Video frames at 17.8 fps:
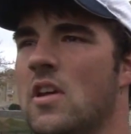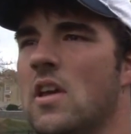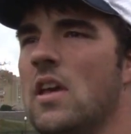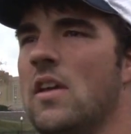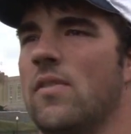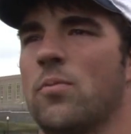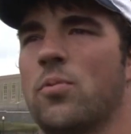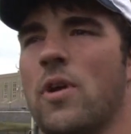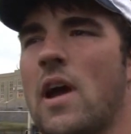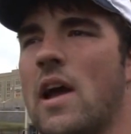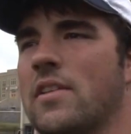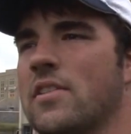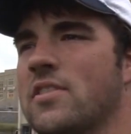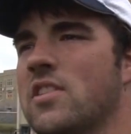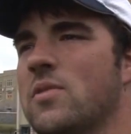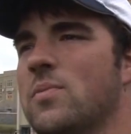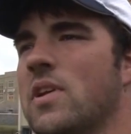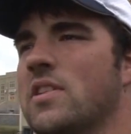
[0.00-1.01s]
in
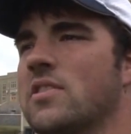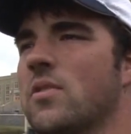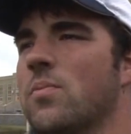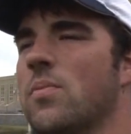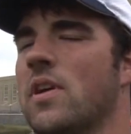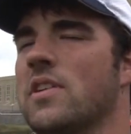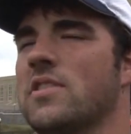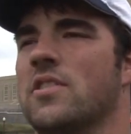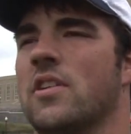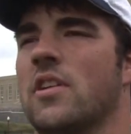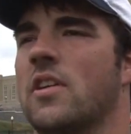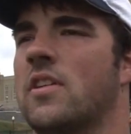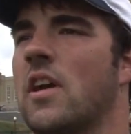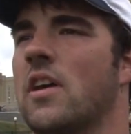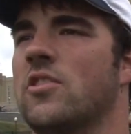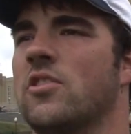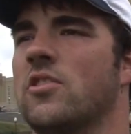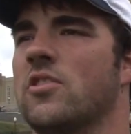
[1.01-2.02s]
practice, he makes the best
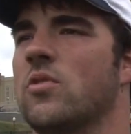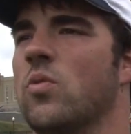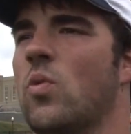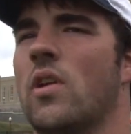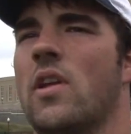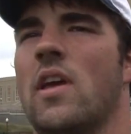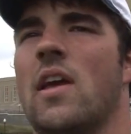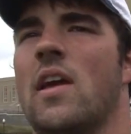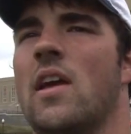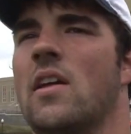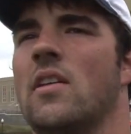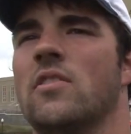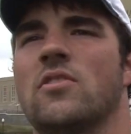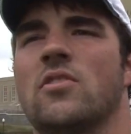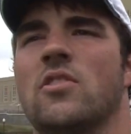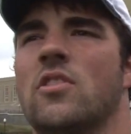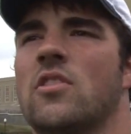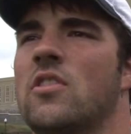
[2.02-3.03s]
catches, one
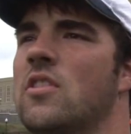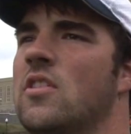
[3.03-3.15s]
hands.